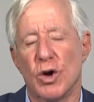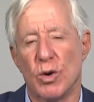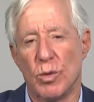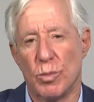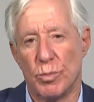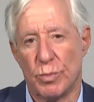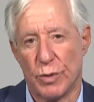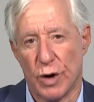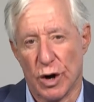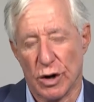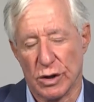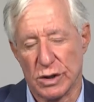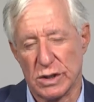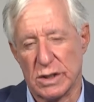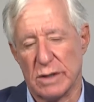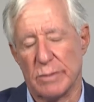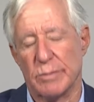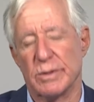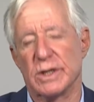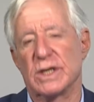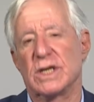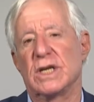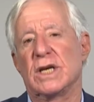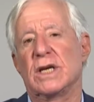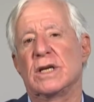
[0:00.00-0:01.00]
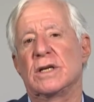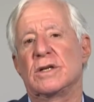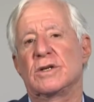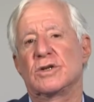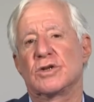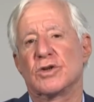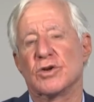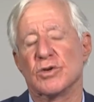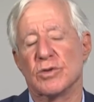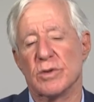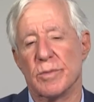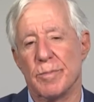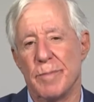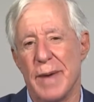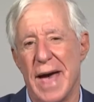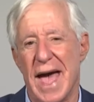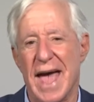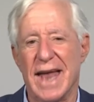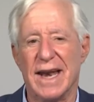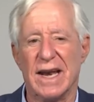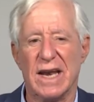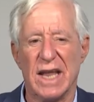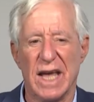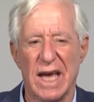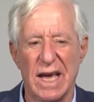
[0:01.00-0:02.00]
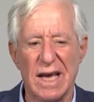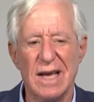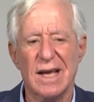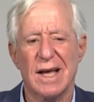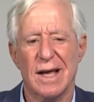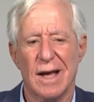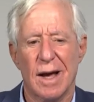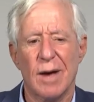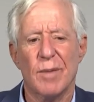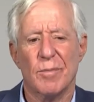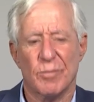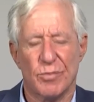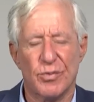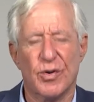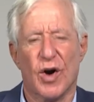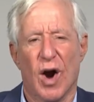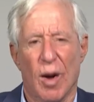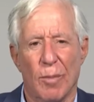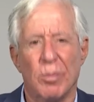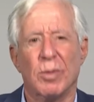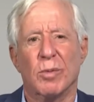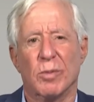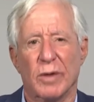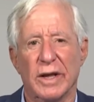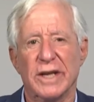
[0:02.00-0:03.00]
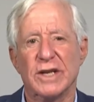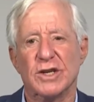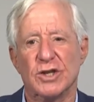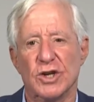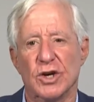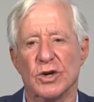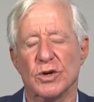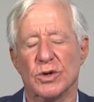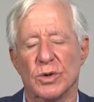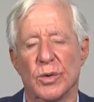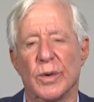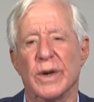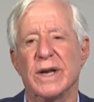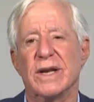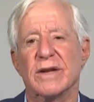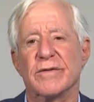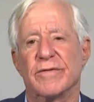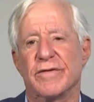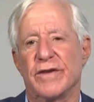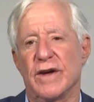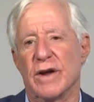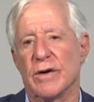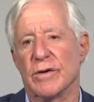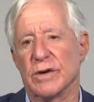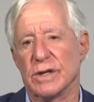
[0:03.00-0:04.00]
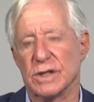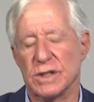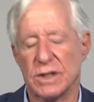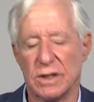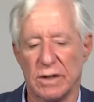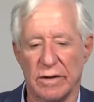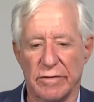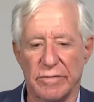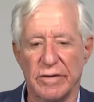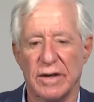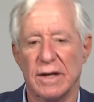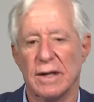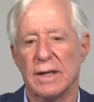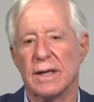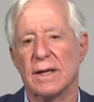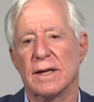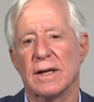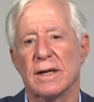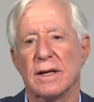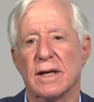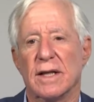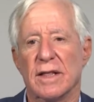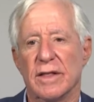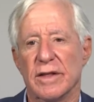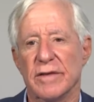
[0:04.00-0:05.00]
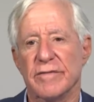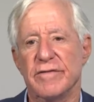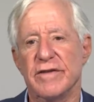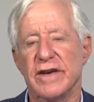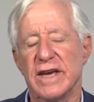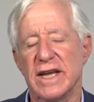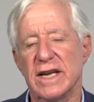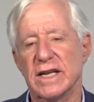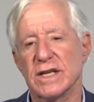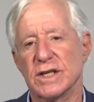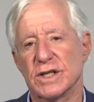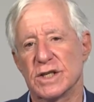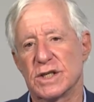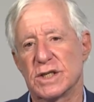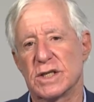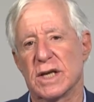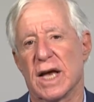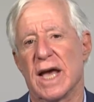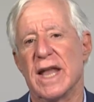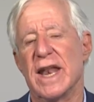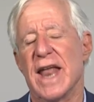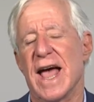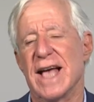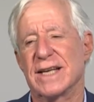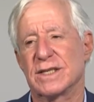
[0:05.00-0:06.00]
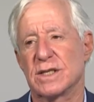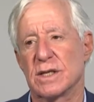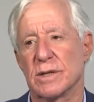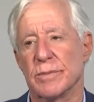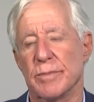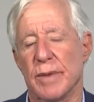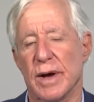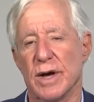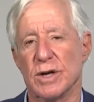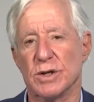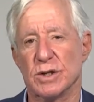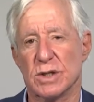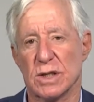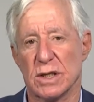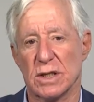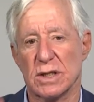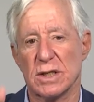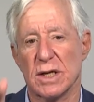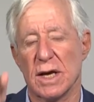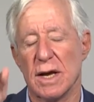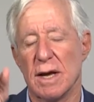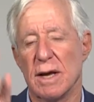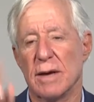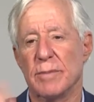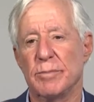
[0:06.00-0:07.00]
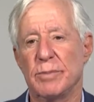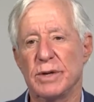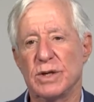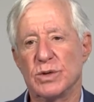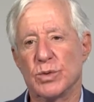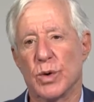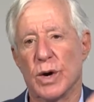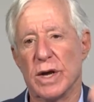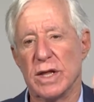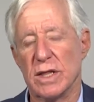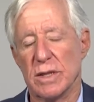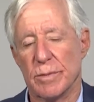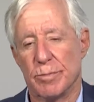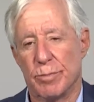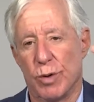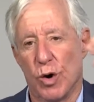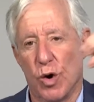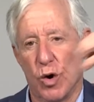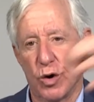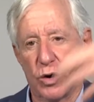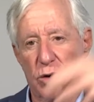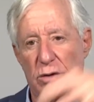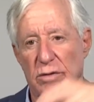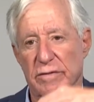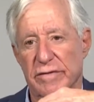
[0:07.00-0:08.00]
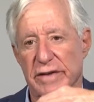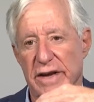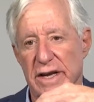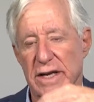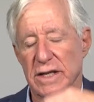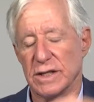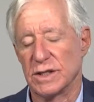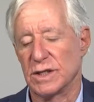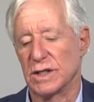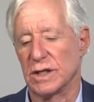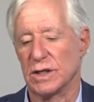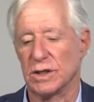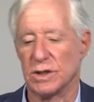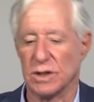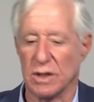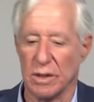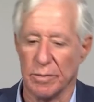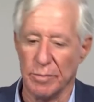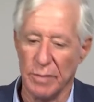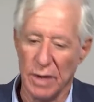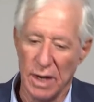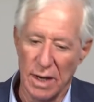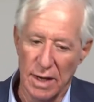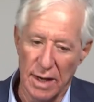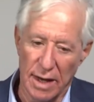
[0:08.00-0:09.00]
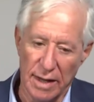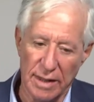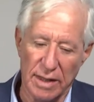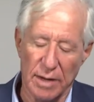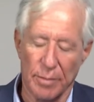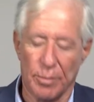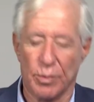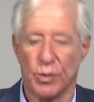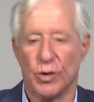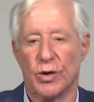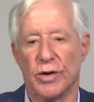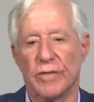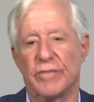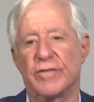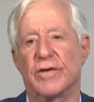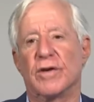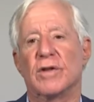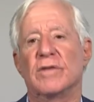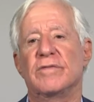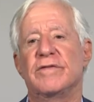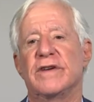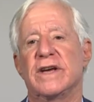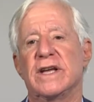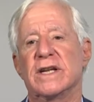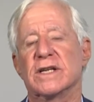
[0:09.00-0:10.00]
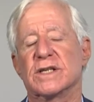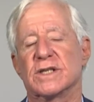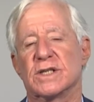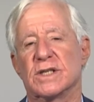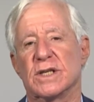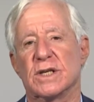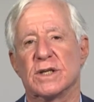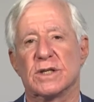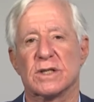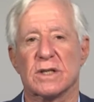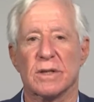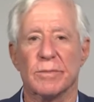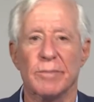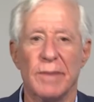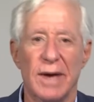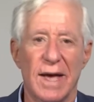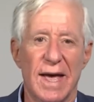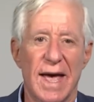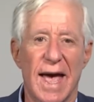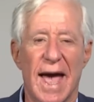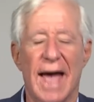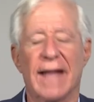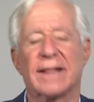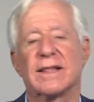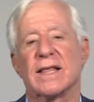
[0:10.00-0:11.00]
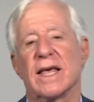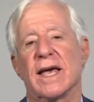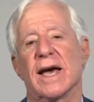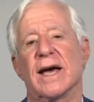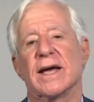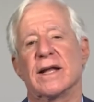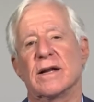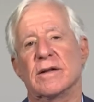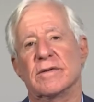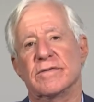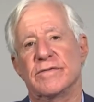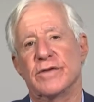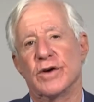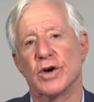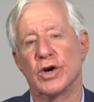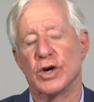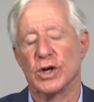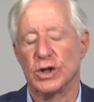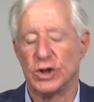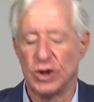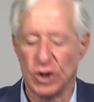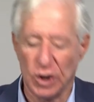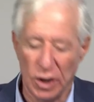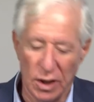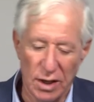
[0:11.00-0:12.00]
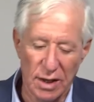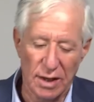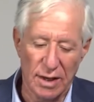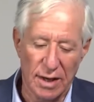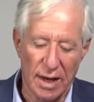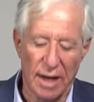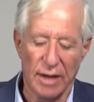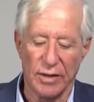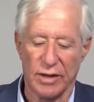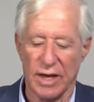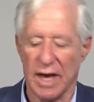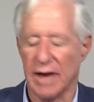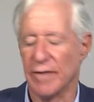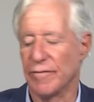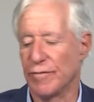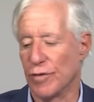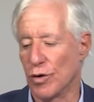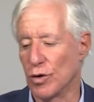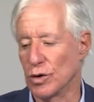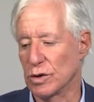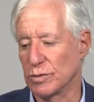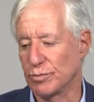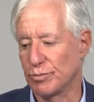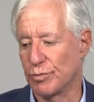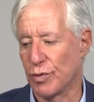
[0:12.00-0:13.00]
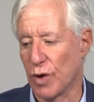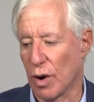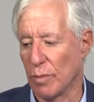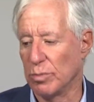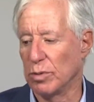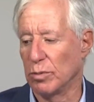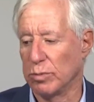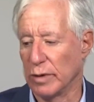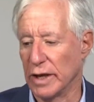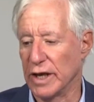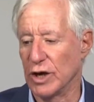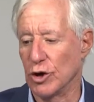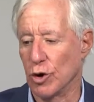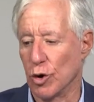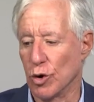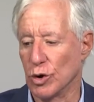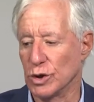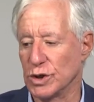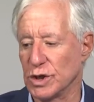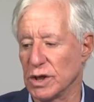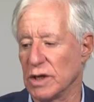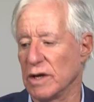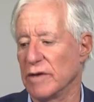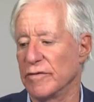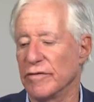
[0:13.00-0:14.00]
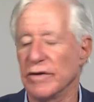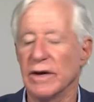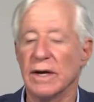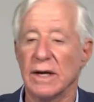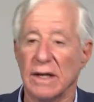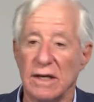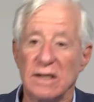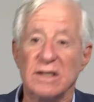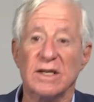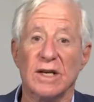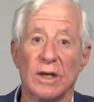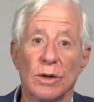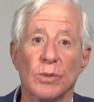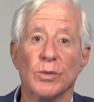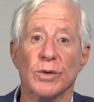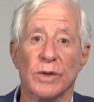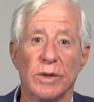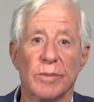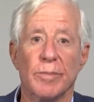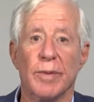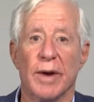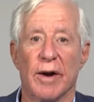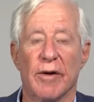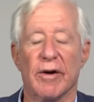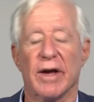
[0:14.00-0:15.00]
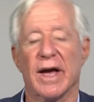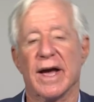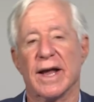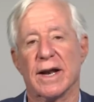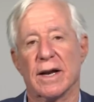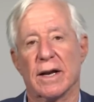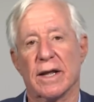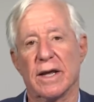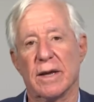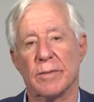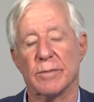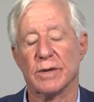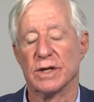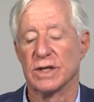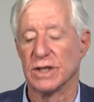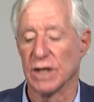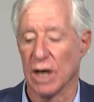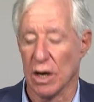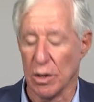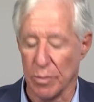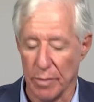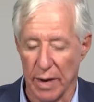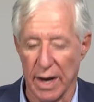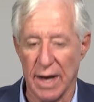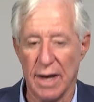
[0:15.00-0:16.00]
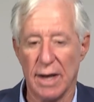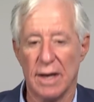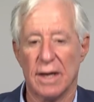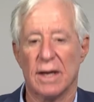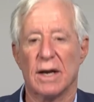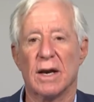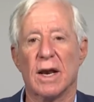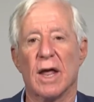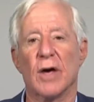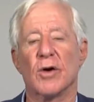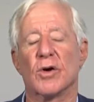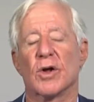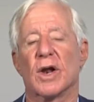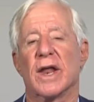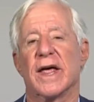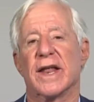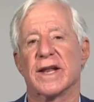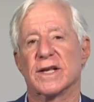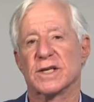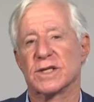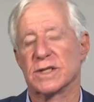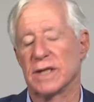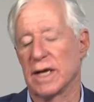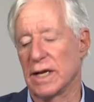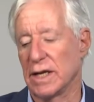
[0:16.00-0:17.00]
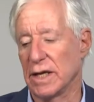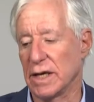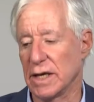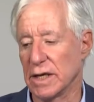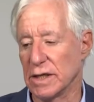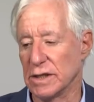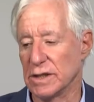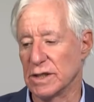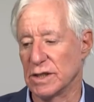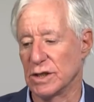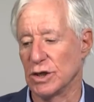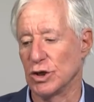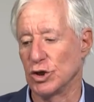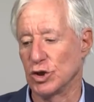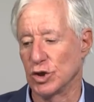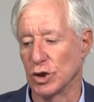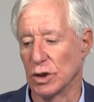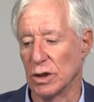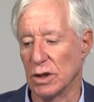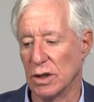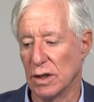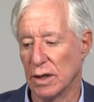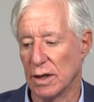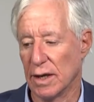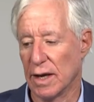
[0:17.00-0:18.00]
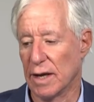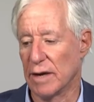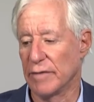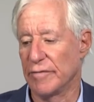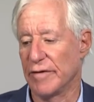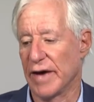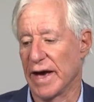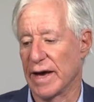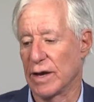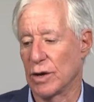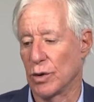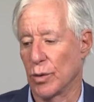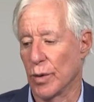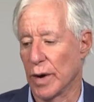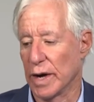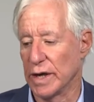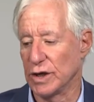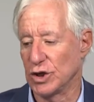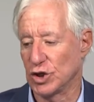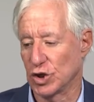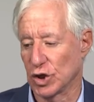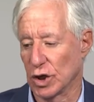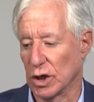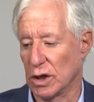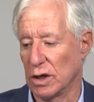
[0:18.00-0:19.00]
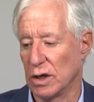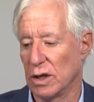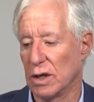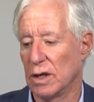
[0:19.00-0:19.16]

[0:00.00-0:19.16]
proximity to the banding, probably due to interference of the venous anastomosis between the portal venous system and the peripheral venous system at the anal verge, and therefore it's probably causative. Deal with the perianal hematoma, local anaesthetic incision and evacuation.